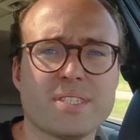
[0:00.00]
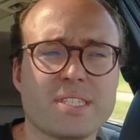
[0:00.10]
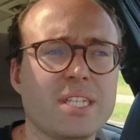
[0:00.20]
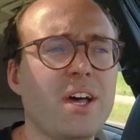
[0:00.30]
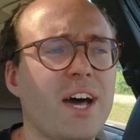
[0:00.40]

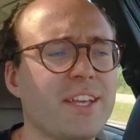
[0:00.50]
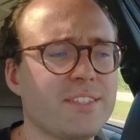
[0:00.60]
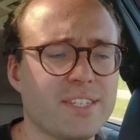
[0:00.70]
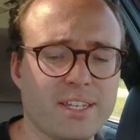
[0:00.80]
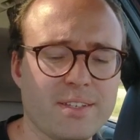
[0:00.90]
It's a little hot
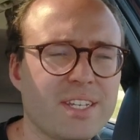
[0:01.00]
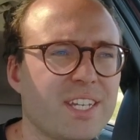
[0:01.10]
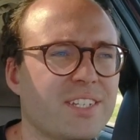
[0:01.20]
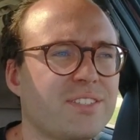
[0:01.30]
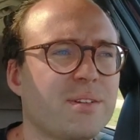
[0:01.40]
today.
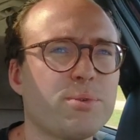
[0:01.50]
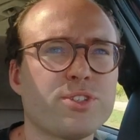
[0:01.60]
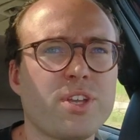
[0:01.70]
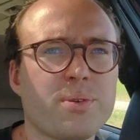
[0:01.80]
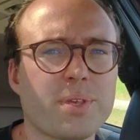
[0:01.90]

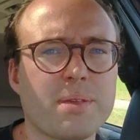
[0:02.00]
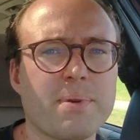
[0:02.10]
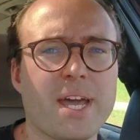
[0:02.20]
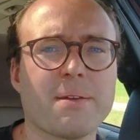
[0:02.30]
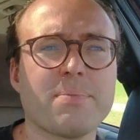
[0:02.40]
Summer's not really
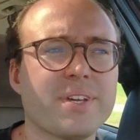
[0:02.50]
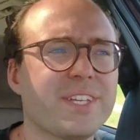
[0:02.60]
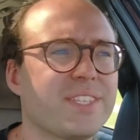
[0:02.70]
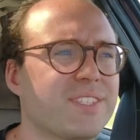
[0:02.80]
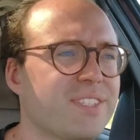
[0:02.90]
back, but
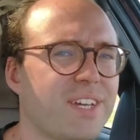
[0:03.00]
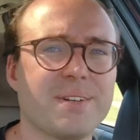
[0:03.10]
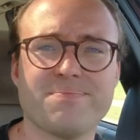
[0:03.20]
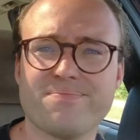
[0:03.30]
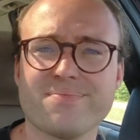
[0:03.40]
it's
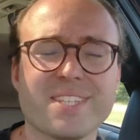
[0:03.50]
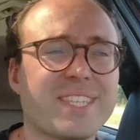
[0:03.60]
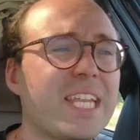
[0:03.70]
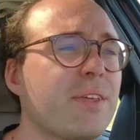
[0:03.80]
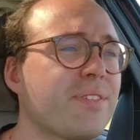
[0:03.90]
a
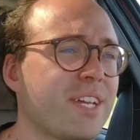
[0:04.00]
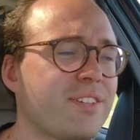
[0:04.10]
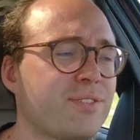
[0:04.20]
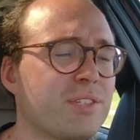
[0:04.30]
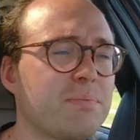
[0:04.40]
little
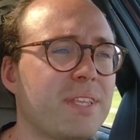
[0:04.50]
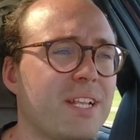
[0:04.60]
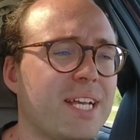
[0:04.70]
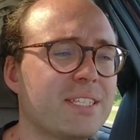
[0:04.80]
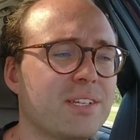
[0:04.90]
nicer than it's been
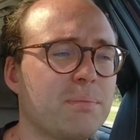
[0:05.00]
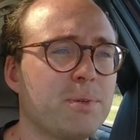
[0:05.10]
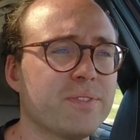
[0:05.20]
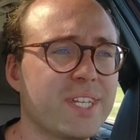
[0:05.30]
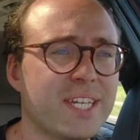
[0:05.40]
the last
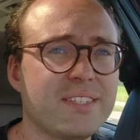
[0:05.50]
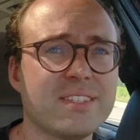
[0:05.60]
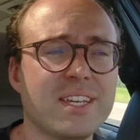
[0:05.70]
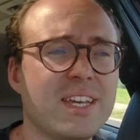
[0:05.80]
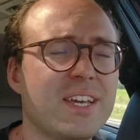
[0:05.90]
couple of
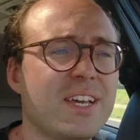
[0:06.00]
days.